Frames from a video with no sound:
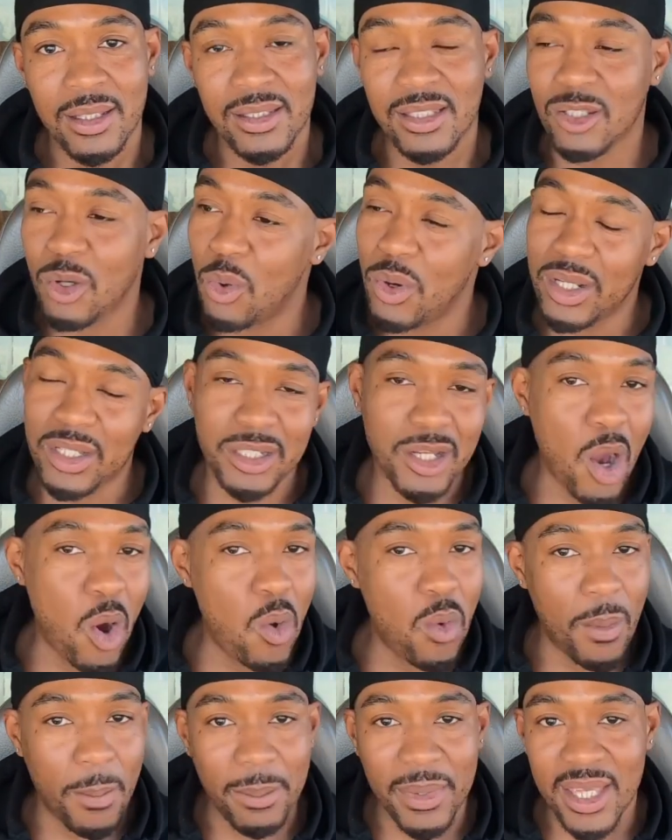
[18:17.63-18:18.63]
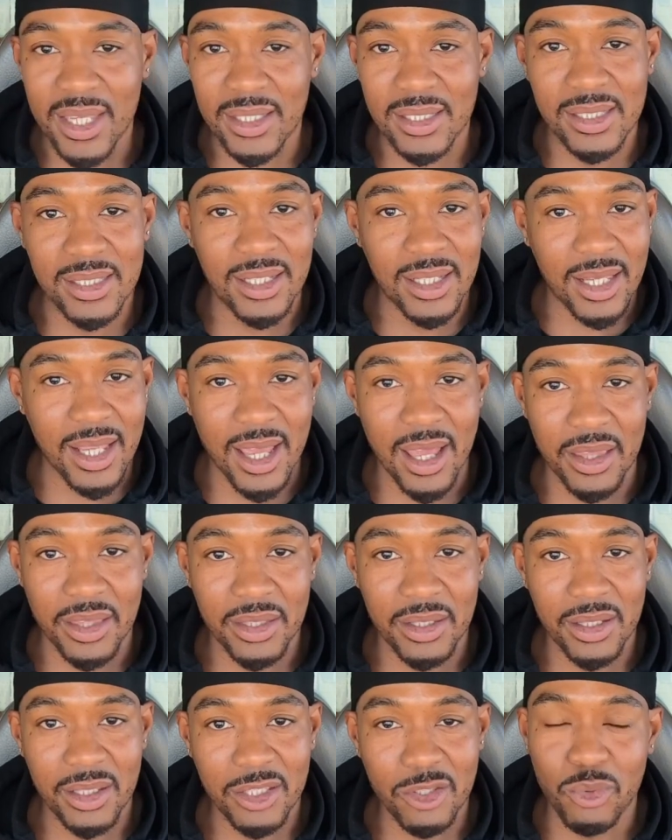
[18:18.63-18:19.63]
So it don't mix
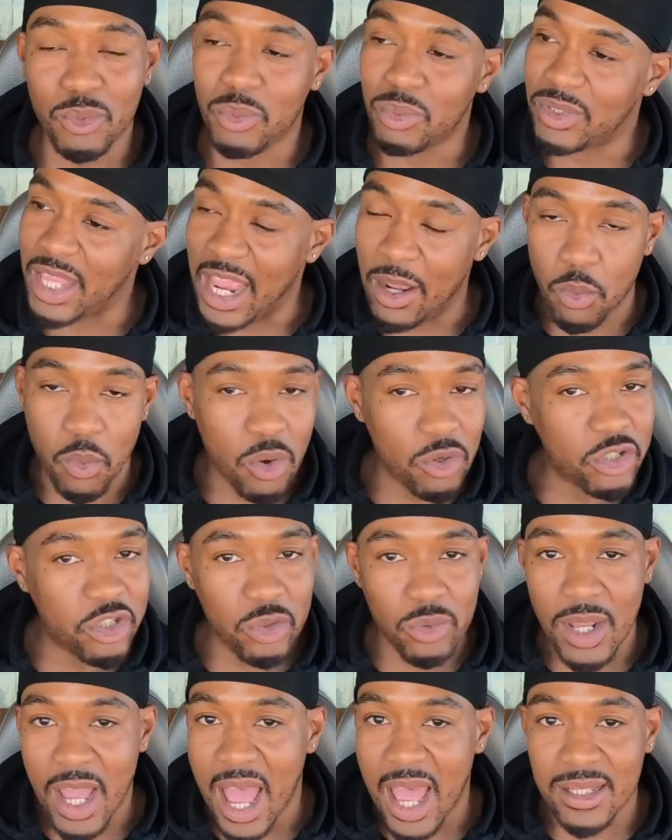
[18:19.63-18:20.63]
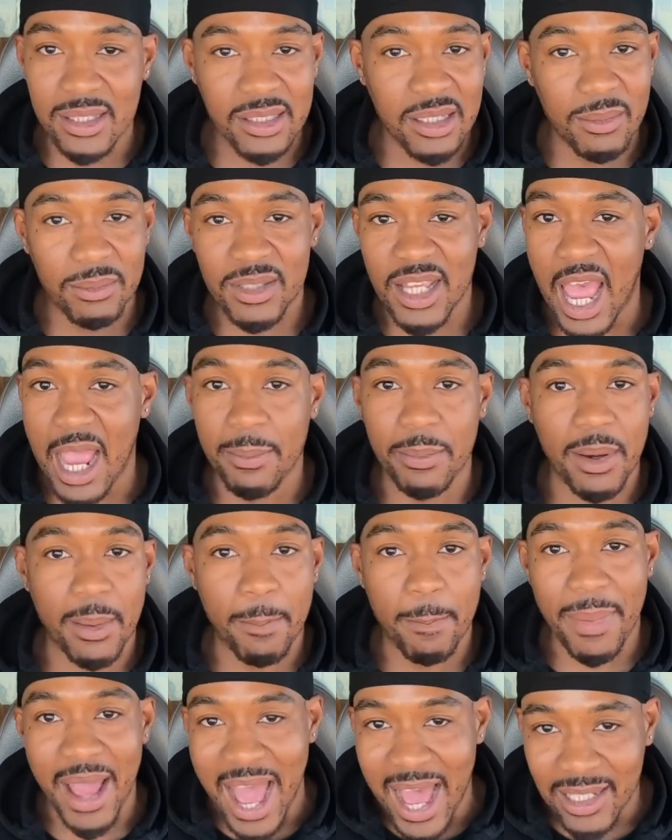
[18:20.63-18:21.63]
together. You they want you to have some type
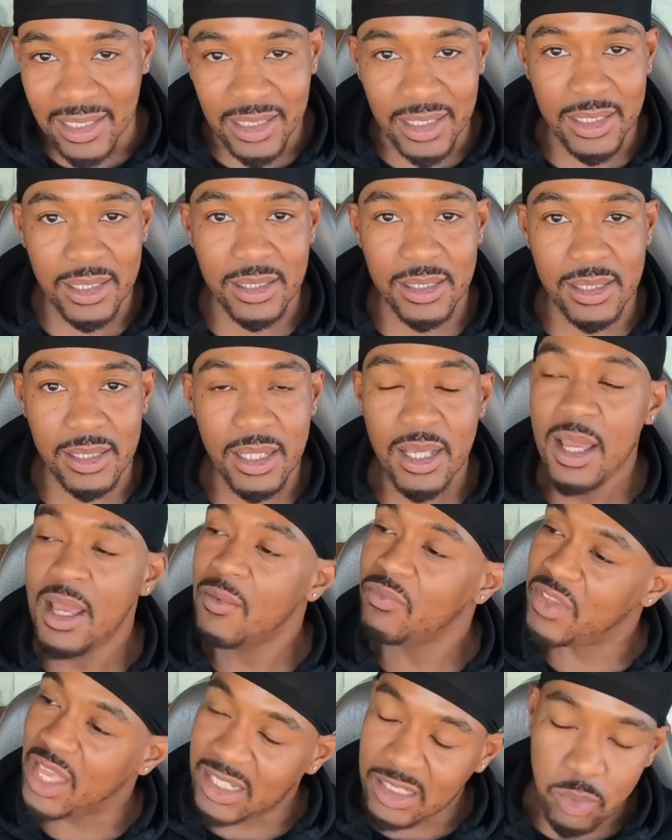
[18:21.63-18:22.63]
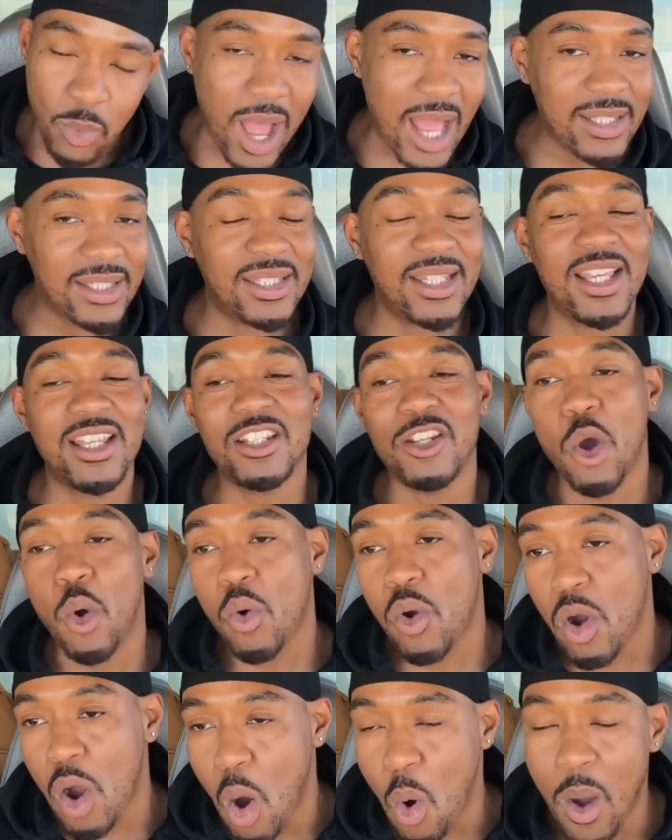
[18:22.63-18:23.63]
of balance. That's why I said
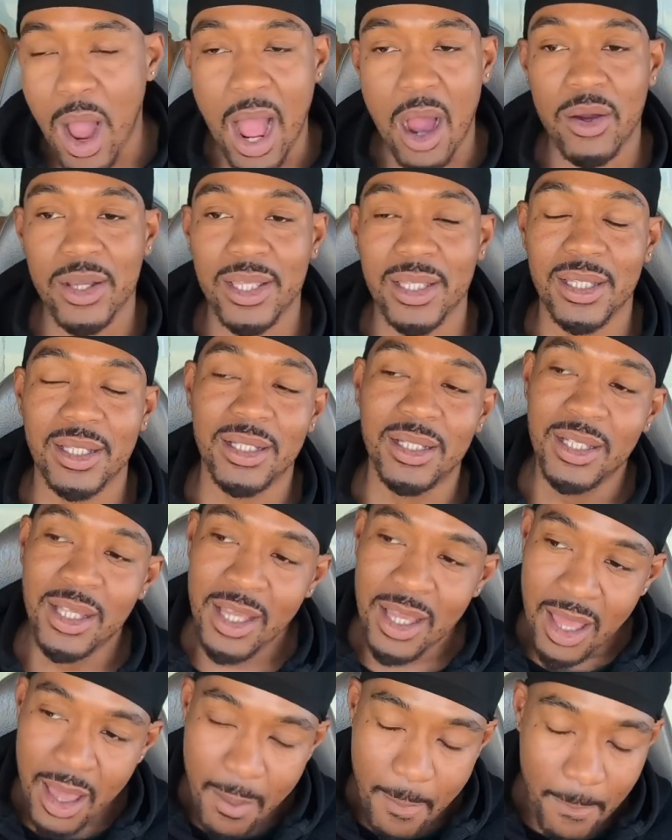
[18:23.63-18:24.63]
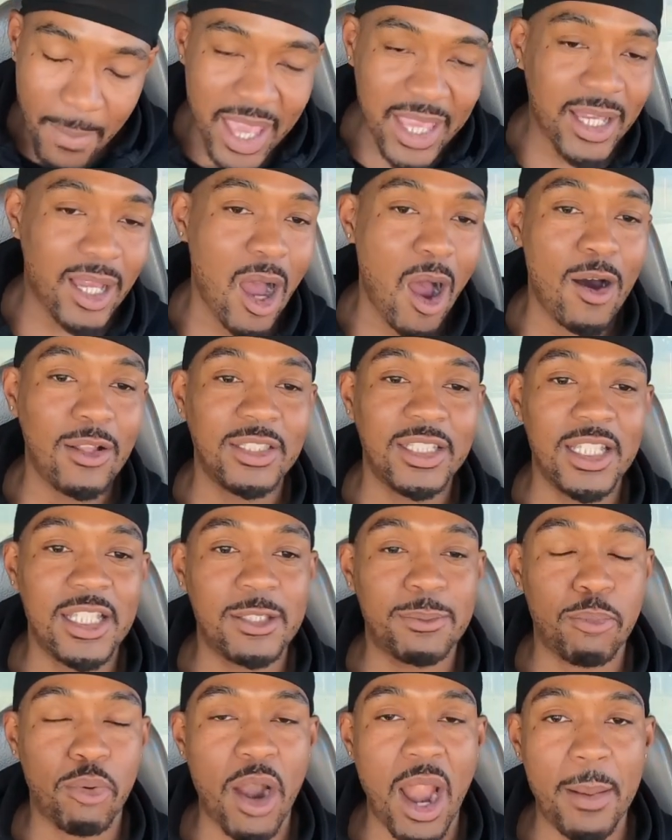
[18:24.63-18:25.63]
don't go out here make all
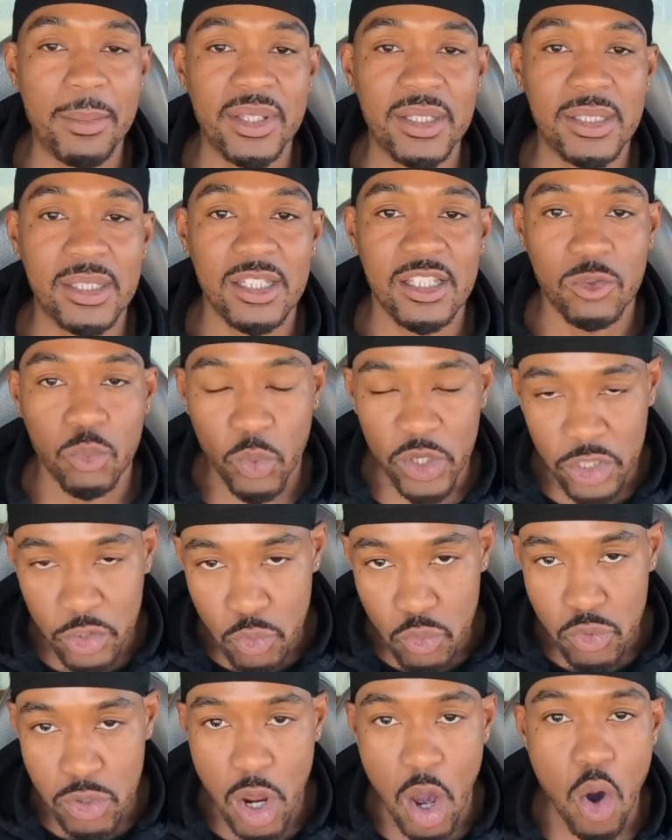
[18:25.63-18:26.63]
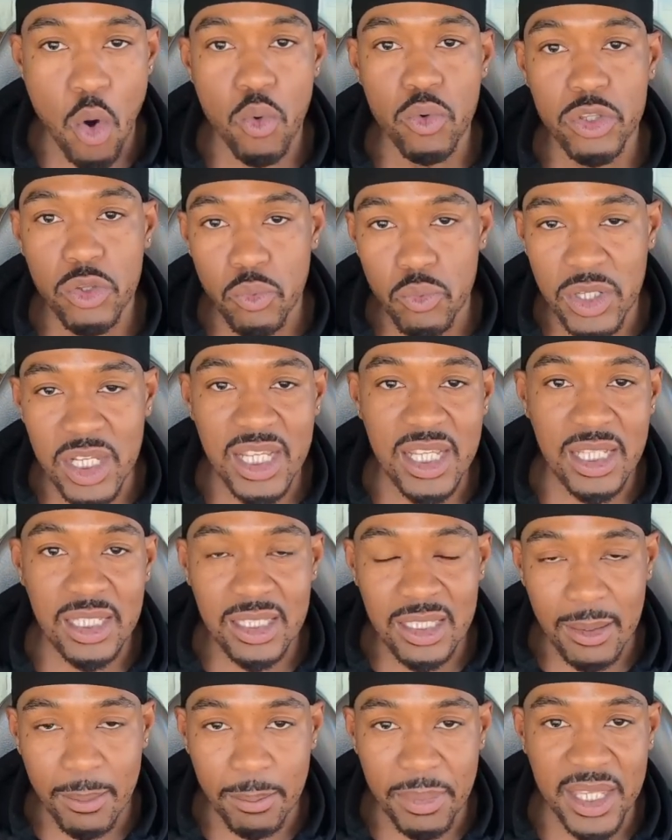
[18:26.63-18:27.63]
these promises when you know you
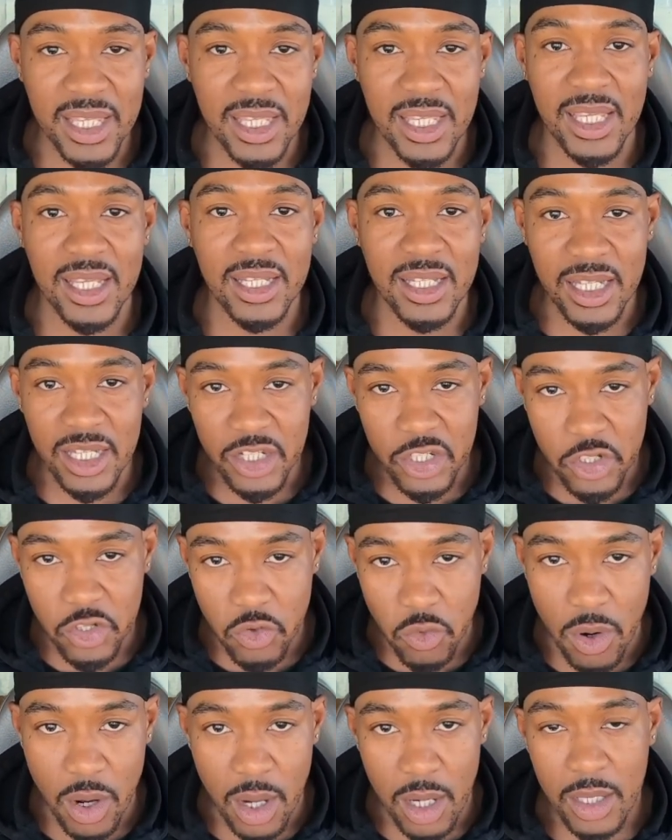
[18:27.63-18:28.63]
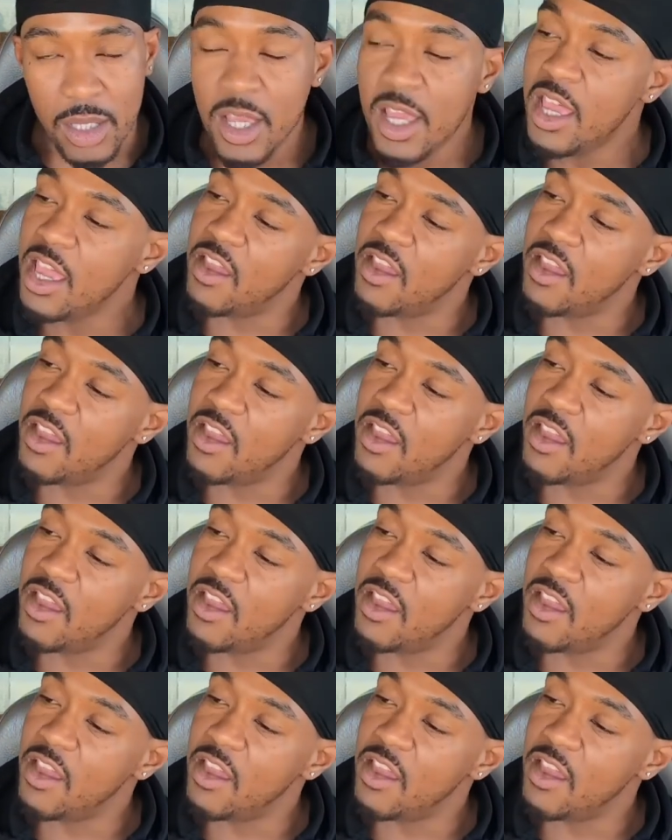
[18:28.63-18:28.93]
need to be in this truck.